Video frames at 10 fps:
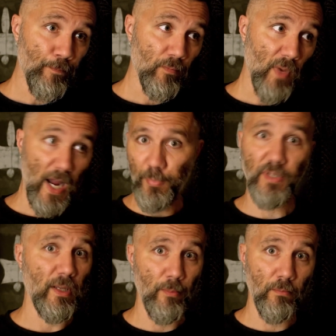I print
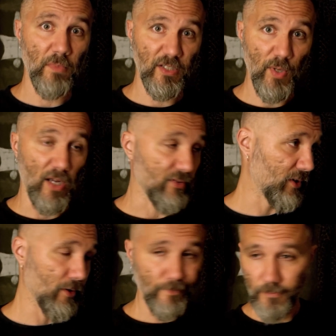them as well.
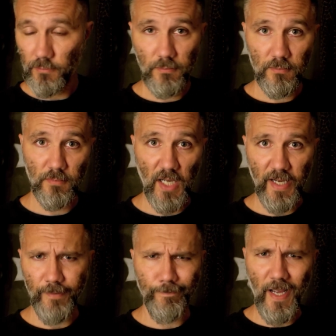So I
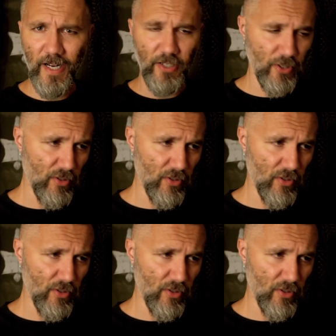can show in the